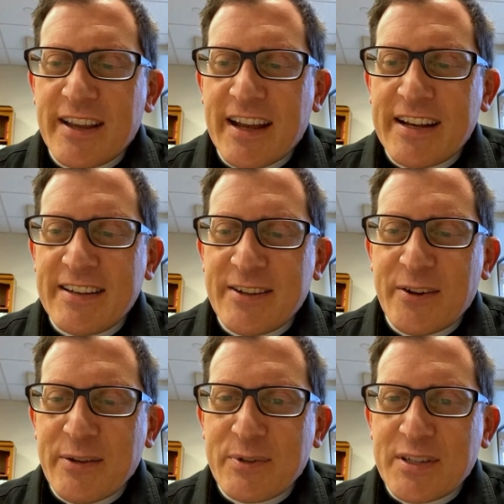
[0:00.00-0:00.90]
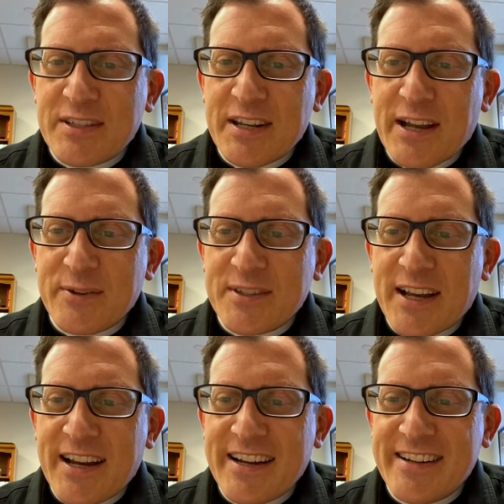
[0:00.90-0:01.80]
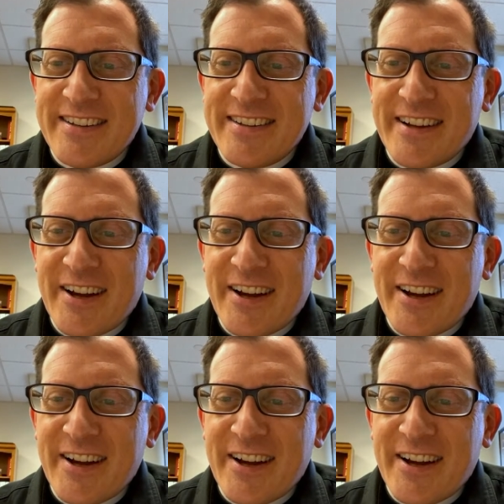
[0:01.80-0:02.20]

and he was just sitting outside, and